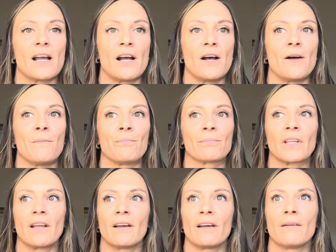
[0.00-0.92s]

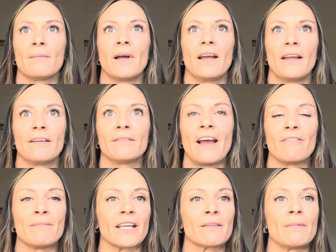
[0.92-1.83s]
I have
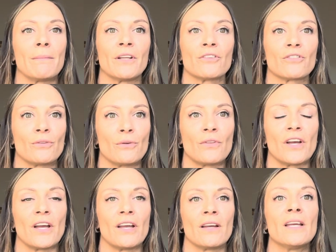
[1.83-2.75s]
my commitment to
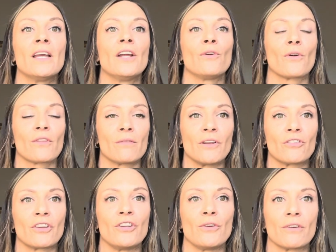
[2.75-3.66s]
the Northern
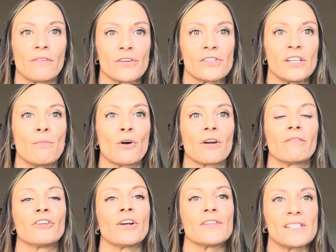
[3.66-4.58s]
Michigan University Board
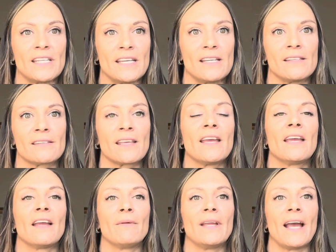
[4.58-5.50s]
of Trustees,
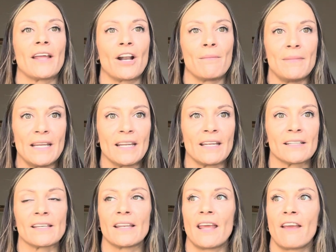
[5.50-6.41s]
and we had our meeting
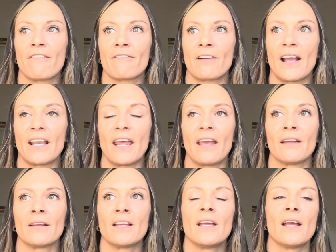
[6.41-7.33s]
today,
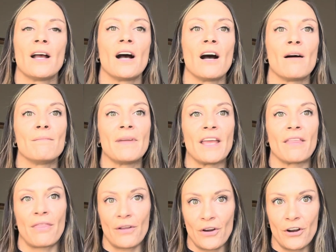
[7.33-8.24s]
Friday, May
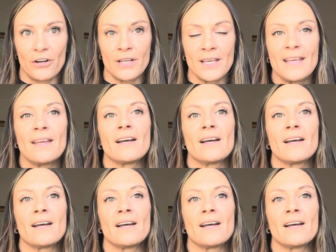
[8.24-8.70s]
3rd.